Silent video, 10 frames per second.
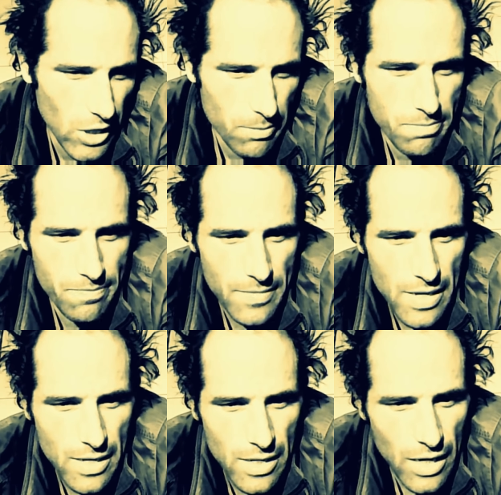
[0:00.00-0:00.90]
on him,
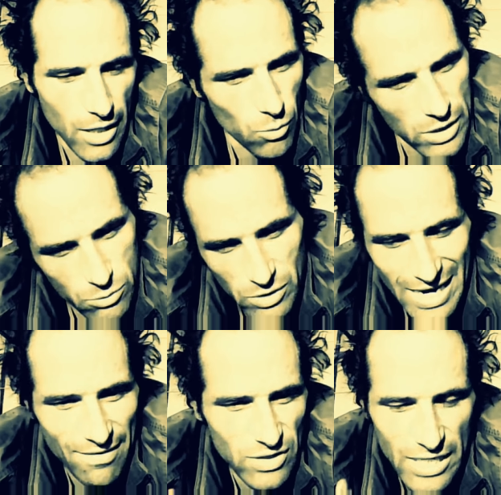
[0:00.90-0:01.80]
otherwise we're
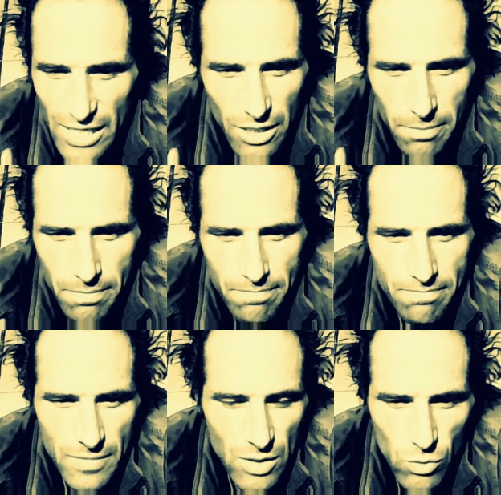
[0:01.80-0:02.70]
gonna have to kill him,
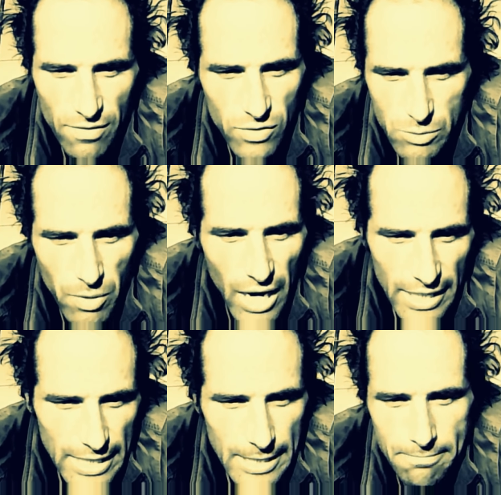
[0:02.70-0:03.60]
get rid of his
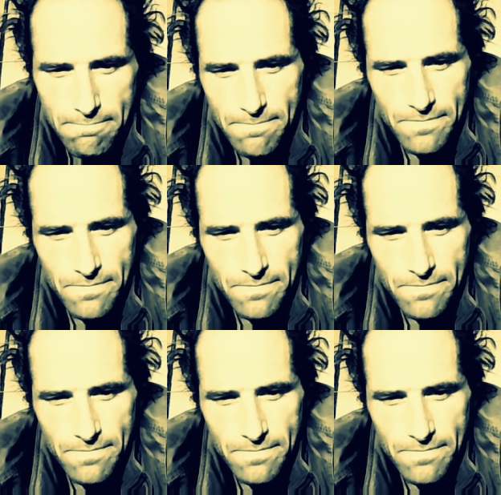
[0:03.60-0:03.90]
body. And